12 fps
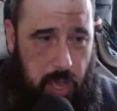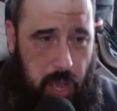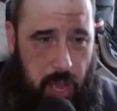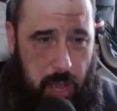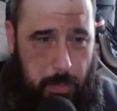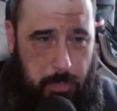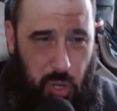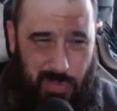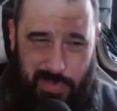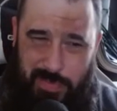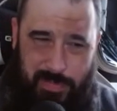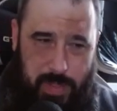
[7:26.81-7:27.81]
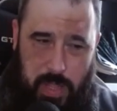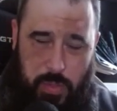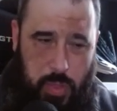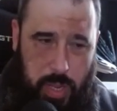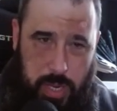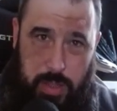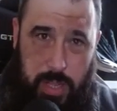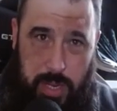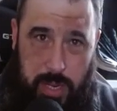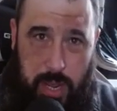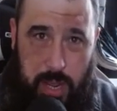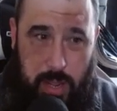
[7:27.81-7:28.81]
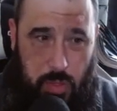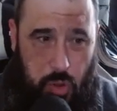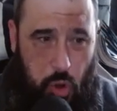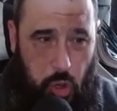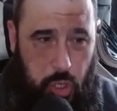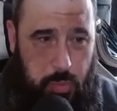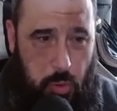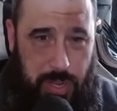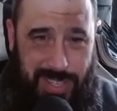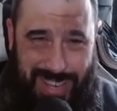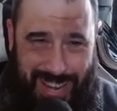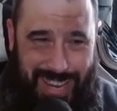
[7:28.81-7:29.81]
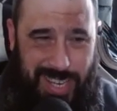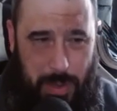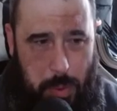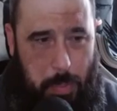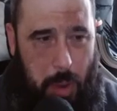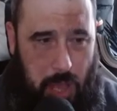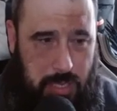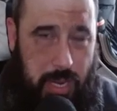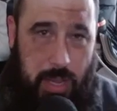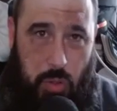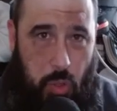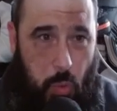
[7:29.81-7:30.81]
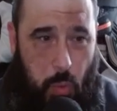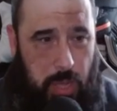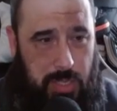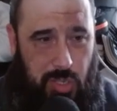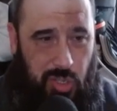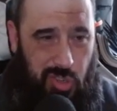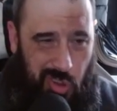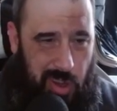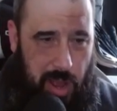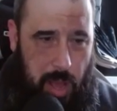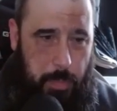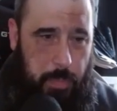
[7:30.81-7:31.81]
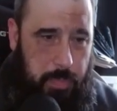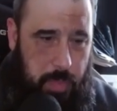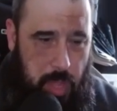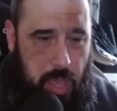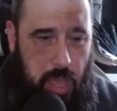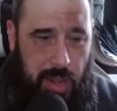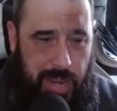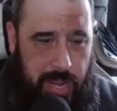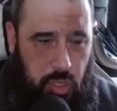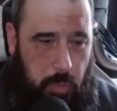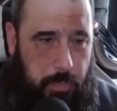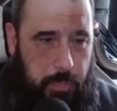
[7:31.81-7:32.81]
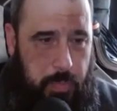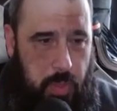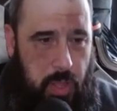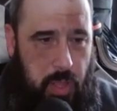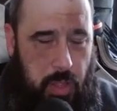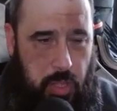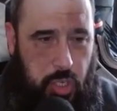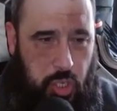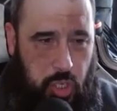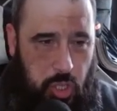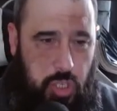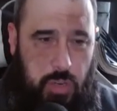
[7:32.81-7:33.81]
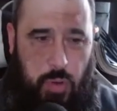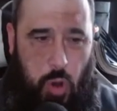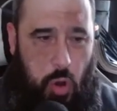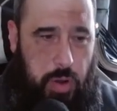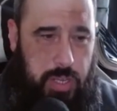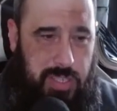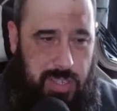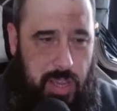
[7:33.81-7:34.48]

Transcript: But the Noise Marines need to be plastic, otherwise it's just not going to happen. Next up, the Sons of Horus.